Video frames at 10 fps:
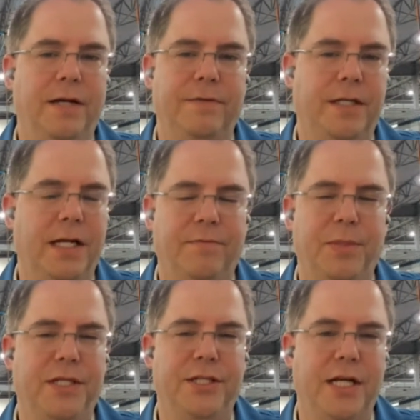I've done
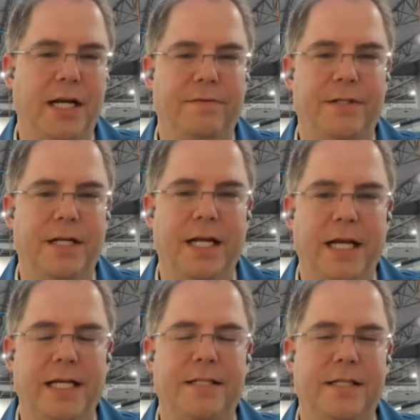FPGA, I've done
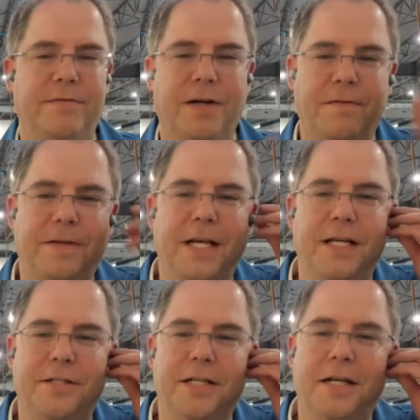ASIC
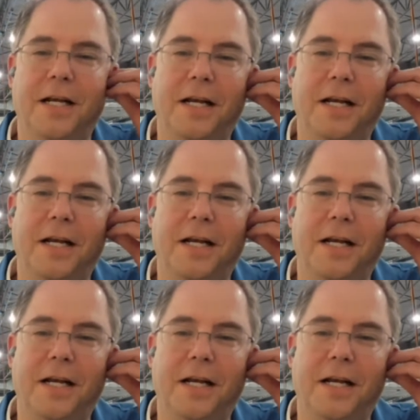verification,